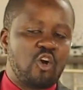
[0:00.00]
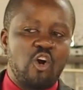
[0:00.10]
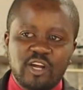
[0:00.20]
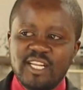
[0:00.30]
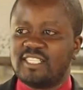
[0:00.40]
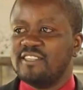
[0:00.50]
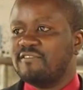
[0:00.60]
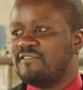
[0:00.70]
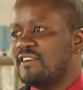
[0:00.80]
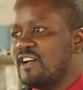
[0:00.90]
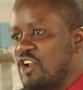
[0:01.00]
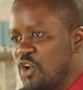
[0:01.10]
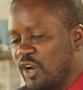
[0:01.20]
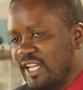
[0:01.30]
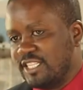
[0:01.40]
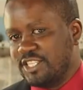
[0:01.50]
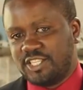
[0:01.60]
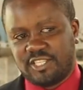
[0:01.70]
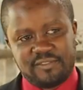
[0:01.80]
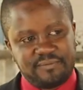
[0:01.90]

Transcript: Cognitive knowledge.